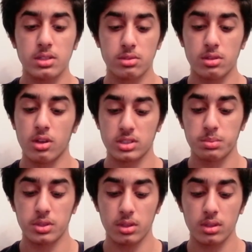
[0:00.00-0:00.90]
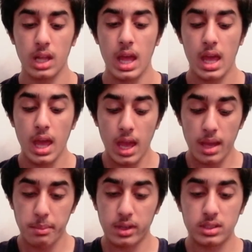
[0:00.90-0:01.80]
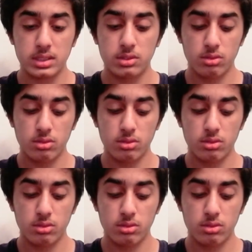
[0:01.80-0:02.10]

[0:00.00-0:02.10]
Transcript: to the hospital, because it's